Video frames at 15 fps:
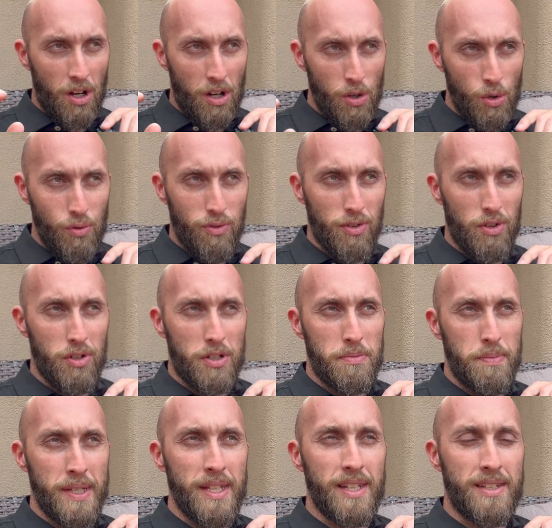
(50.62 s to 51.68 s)

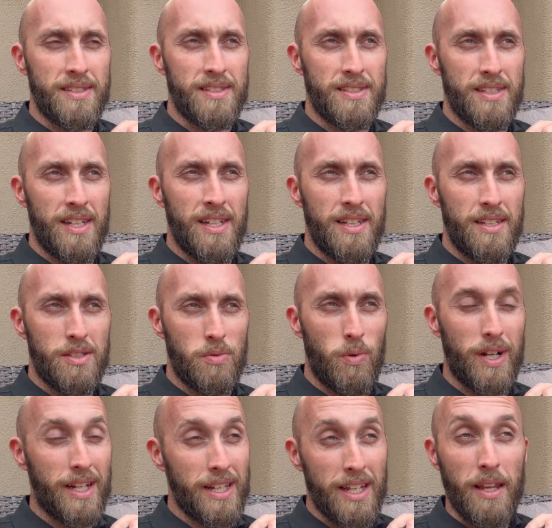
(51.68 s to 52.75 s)
overlooked piece is
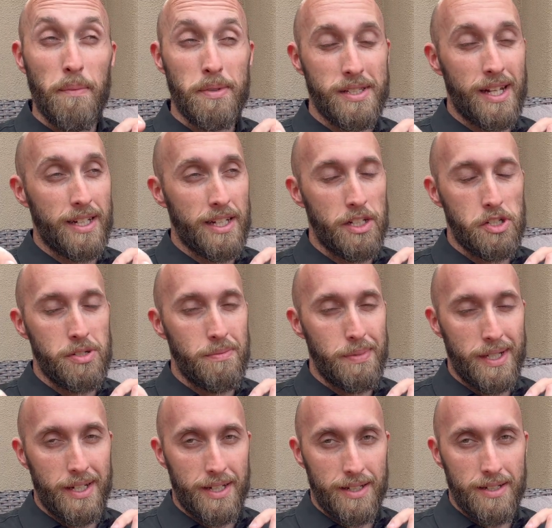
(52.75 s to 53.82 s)
what keeps that kitchen
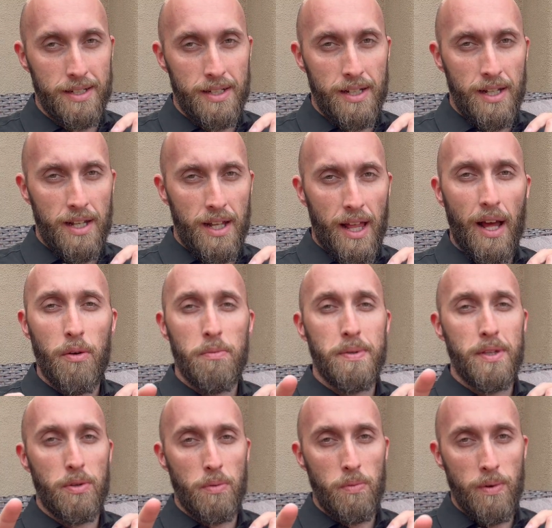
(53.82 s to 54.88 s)
beating. That would
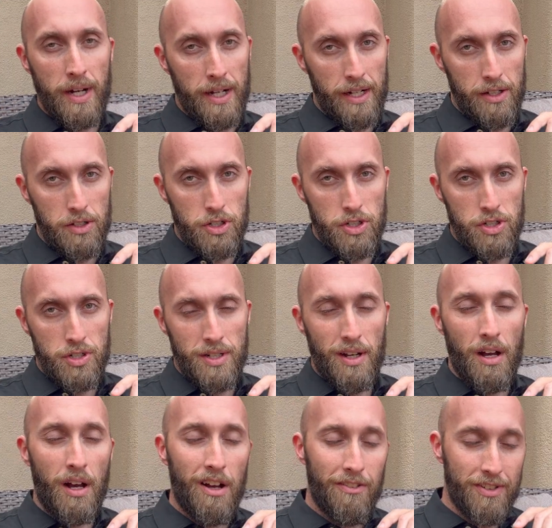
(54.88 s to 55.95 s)
be the range.
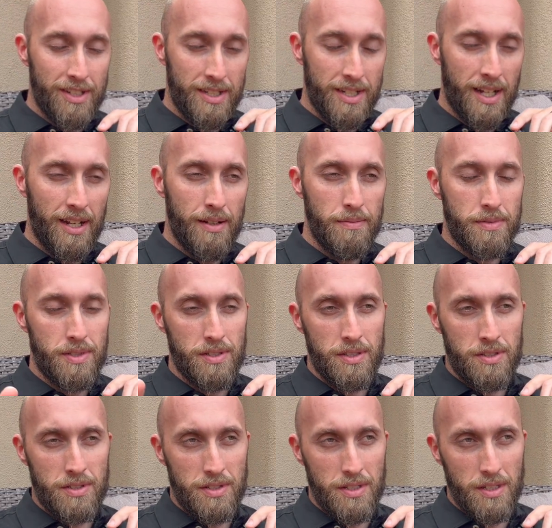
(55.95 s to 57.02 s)
Oftentimes,
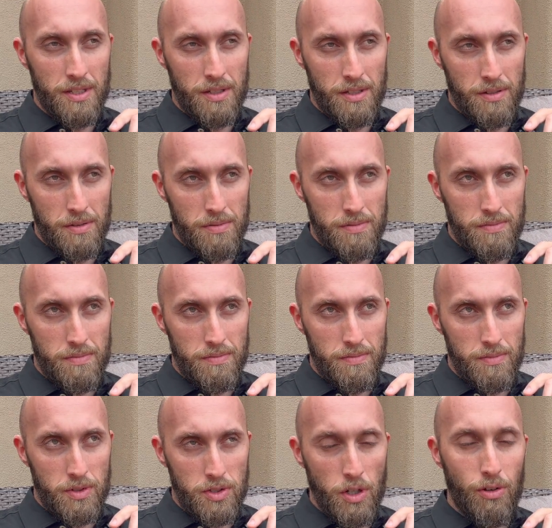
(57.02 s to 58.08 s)
it's the
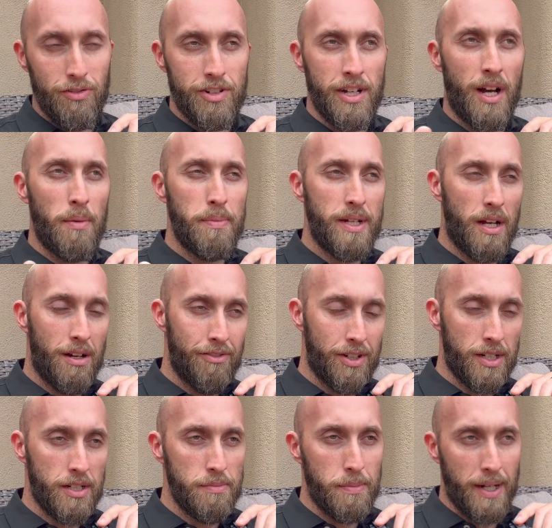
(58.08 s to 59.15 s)
stovetop and
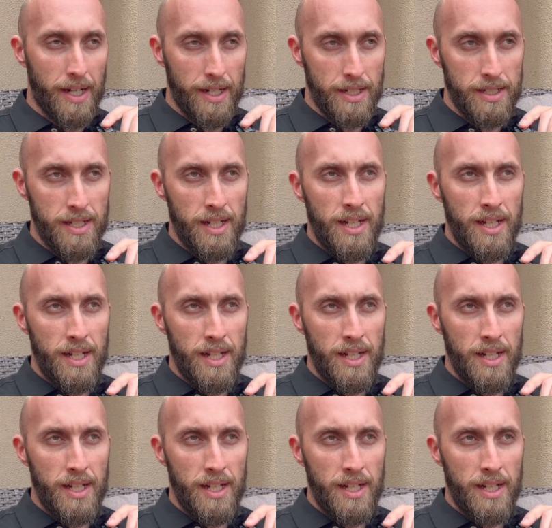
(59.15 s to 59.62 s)
oven combined,